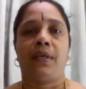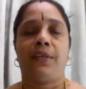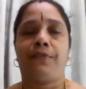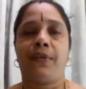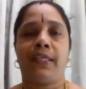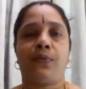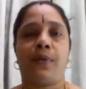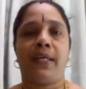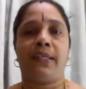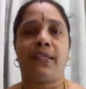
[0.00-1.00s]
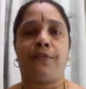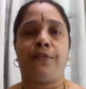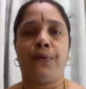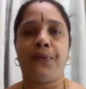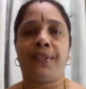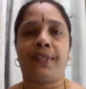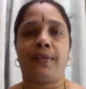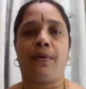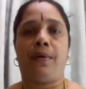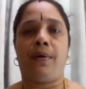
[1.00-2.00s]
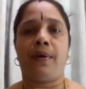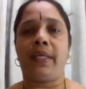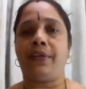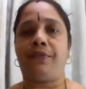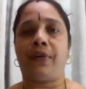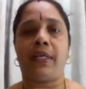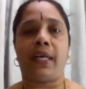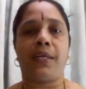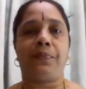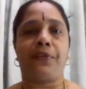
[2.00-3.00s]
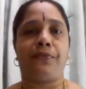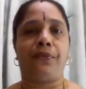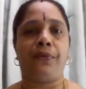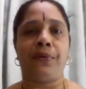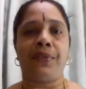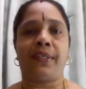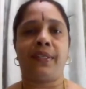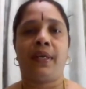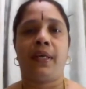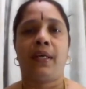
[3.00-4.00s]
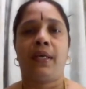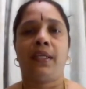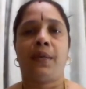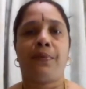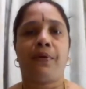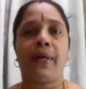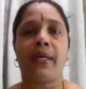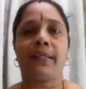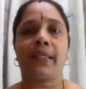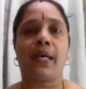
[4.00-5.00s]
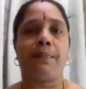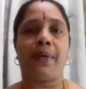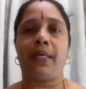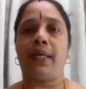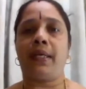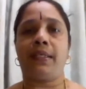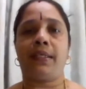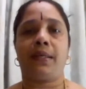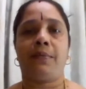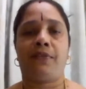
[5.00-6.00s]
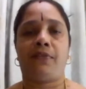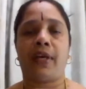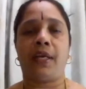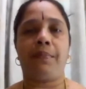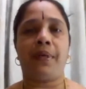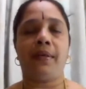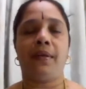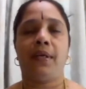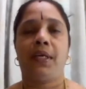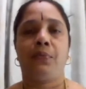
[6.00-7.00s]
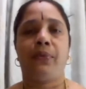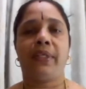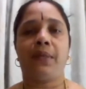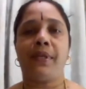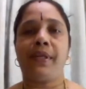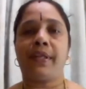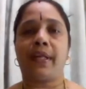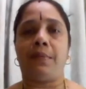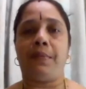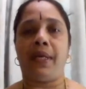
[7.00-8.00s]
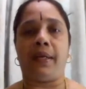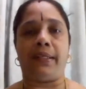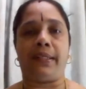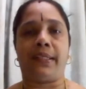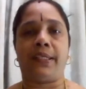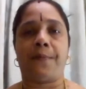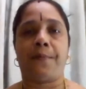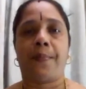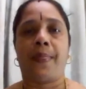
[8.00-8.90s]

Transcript: The first one is the fruits, all the different types of fruits. They provide us abundant fiber, vitamins and minerals.